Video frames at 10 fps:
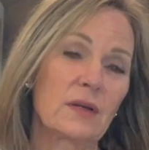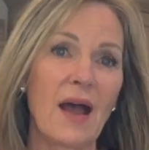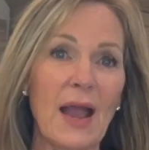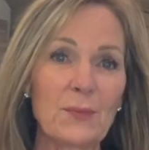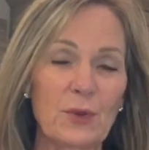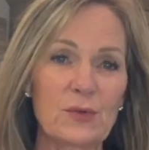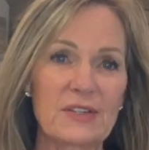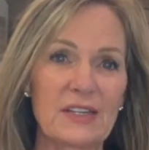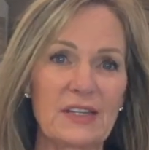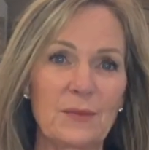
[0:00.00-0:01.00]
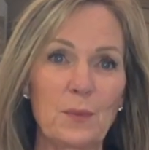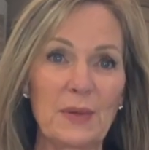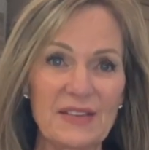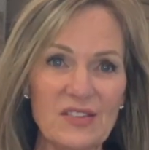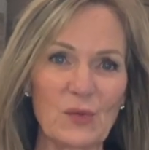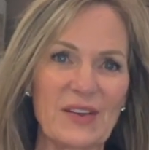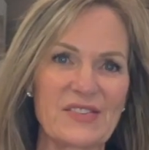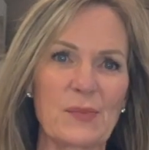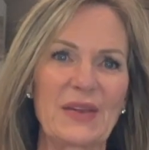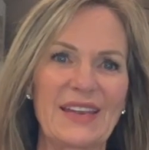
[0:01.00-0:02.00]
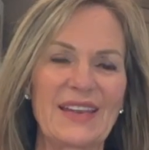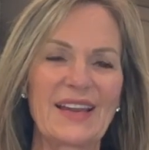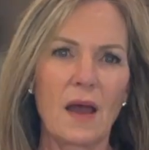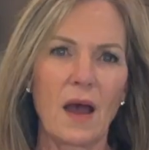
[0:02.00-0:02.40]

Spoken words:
high protein pizza recipe.